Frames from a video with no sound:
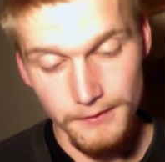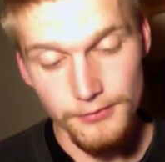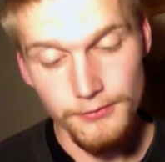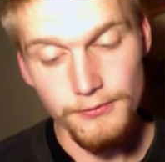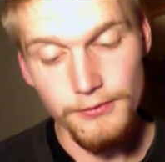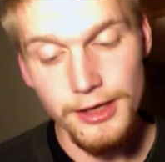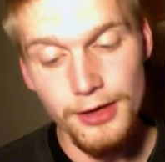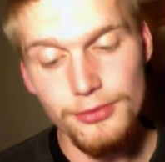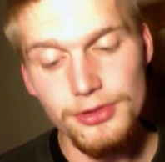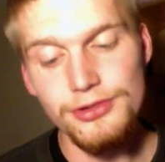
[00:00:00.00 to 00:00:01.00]

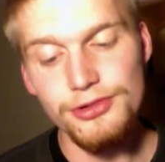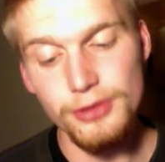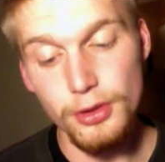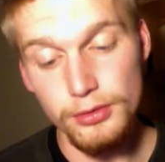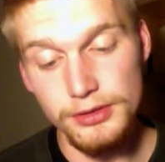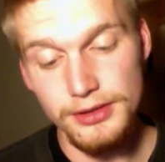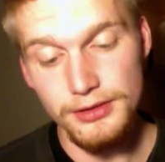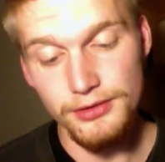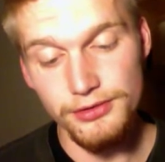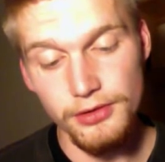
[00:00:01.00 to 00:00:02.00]
Very slowly
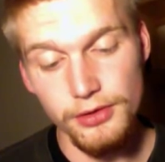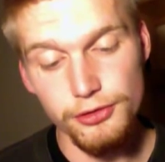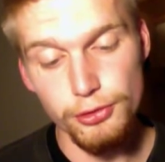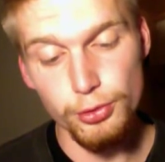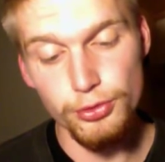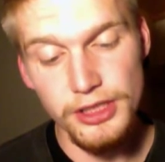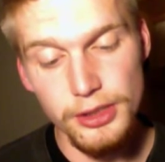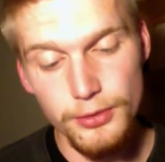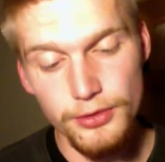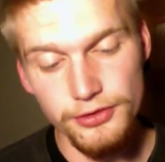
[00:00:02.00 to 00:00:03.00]
the sun drew
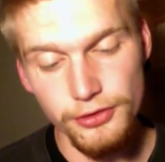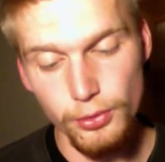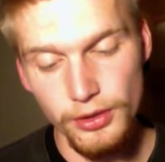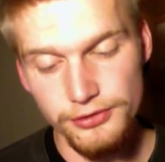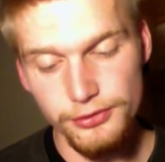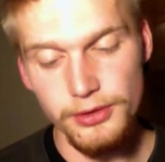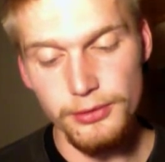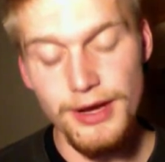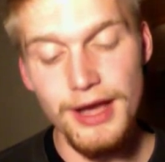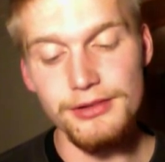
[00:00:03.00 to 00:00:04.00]
nearer to the western
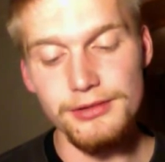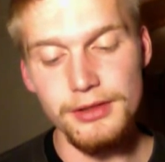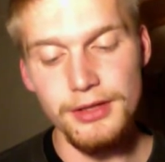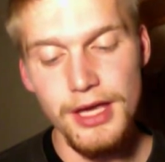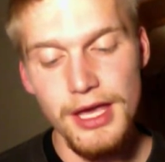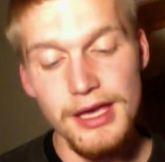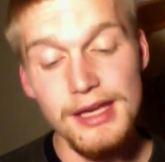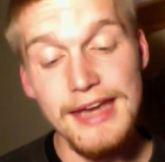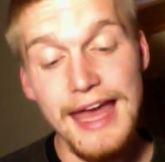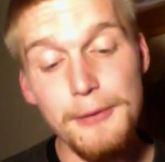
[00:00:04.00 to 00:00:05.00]
horizon, and
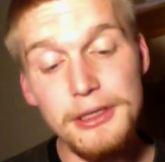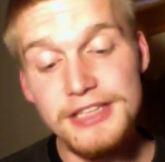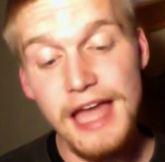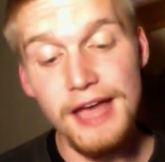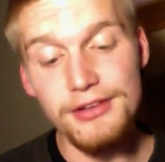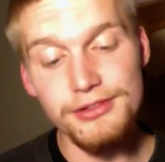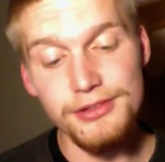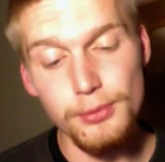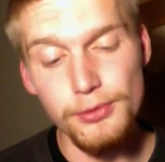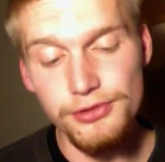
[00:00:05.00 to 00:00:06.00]
now at last
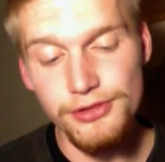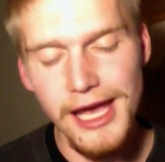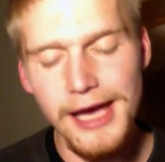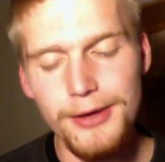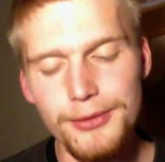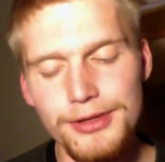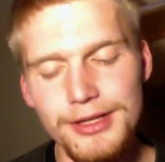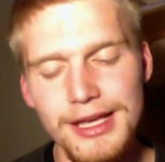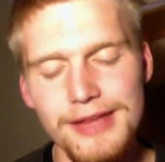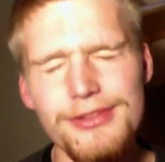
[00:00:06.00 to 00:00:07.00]
it was down,
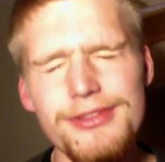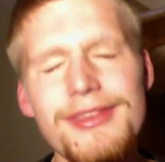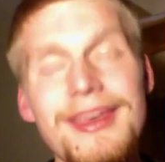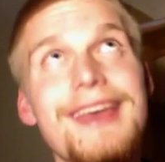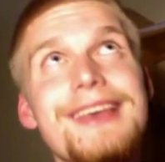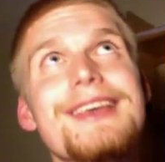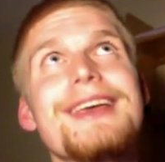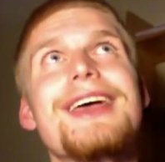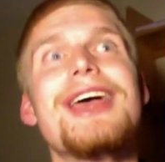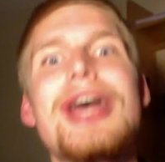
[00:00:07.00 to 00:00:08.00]
and thank
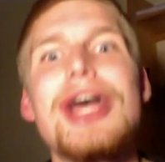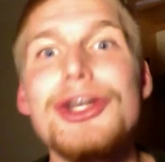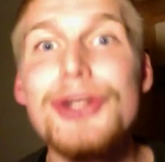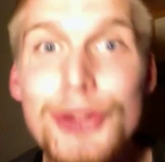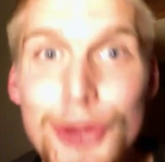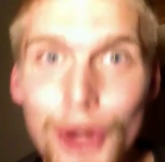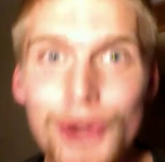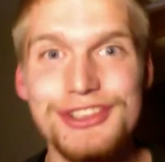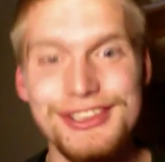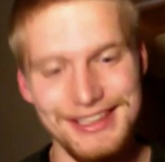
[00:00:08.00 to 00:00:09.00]

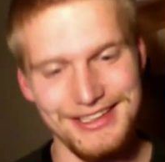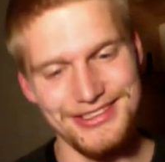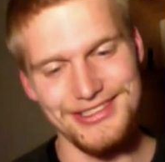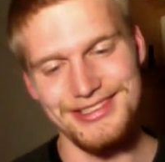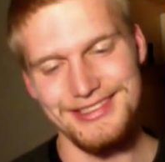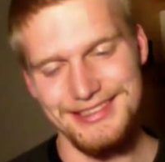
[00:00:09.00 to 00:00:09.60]
goodness!